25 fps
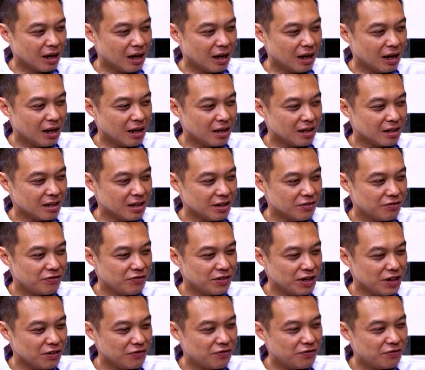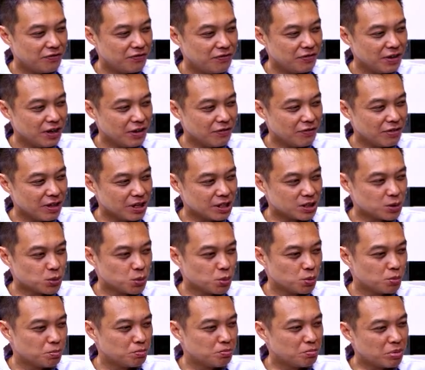uh, if, if, if there's
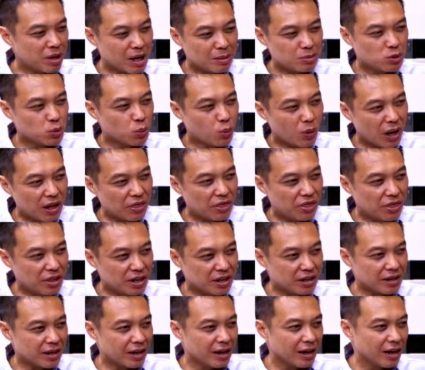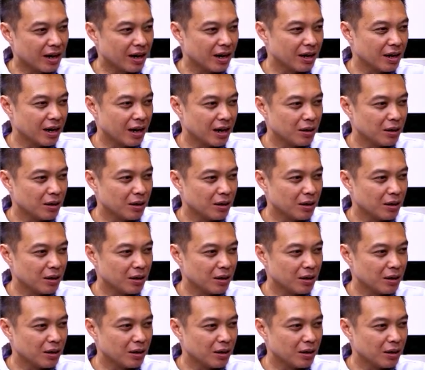perhaps one thing that I,